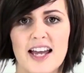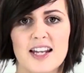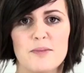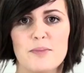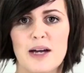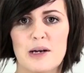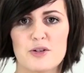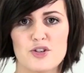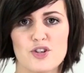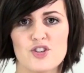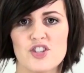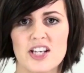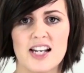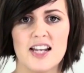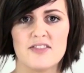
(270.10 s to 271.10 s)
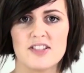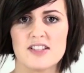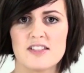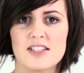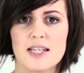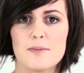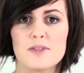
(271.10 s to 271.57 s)
the Canon PowerShot
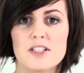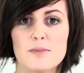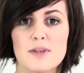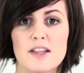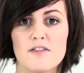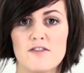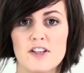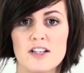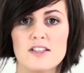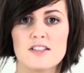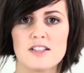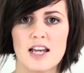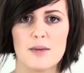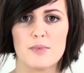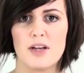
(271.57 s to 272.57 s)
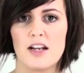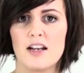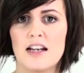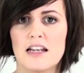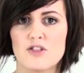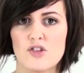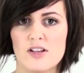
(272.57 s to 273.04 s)
G11 seems to be the first step in
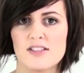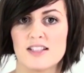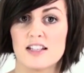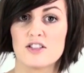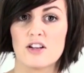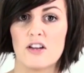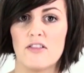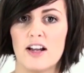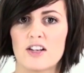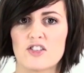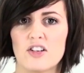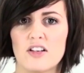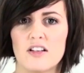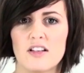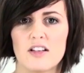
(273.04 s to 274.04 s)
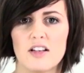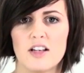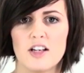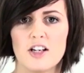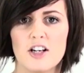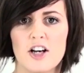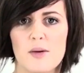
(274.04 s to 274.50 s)
an interesting direction.
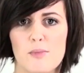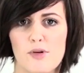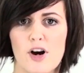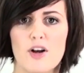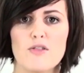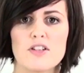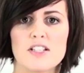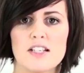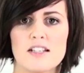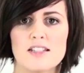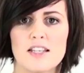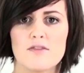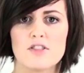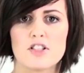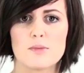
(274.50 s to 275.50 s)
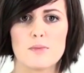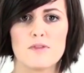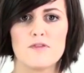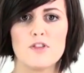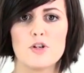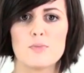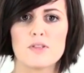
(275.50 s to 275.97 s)
Priority is given to
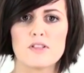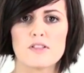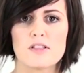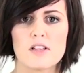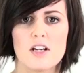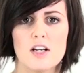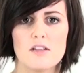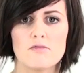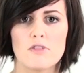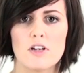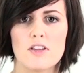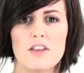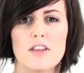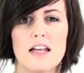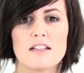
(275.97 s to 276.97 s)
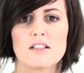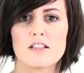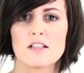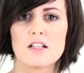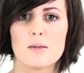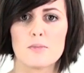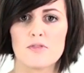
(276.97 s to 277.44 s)
performance rather than
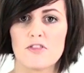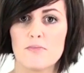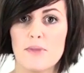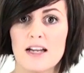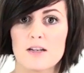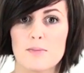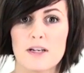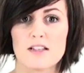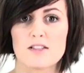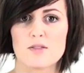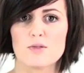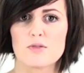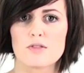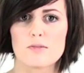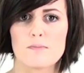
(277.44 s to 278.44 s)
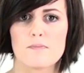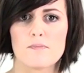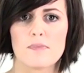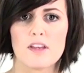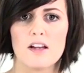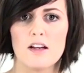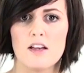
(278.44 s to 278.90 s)
to the number of megapixels.
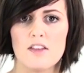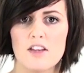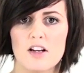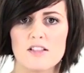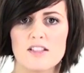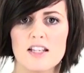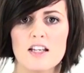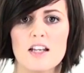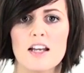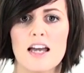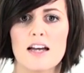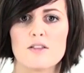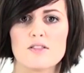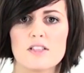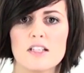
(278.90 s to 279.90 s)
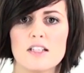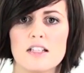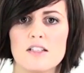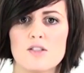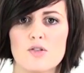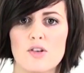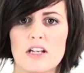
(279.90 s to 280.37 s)
The articulate
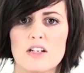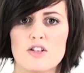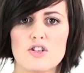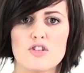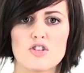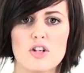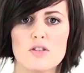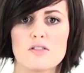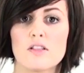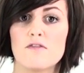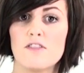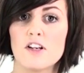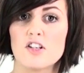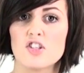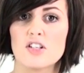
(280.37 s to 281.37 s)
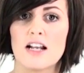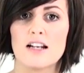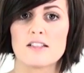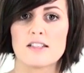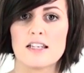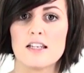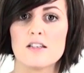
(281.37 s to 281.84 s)
LCD screen shows that
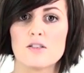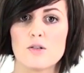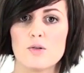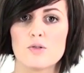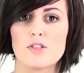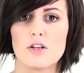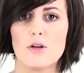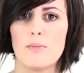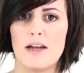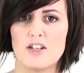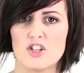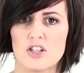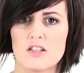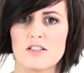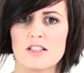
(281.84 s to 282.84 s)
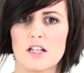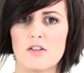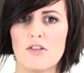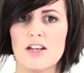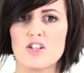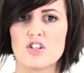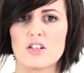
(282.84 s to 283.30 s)
functionality is also a major
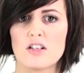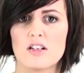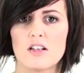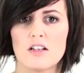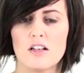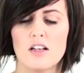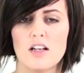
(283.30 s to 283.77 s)
consideration.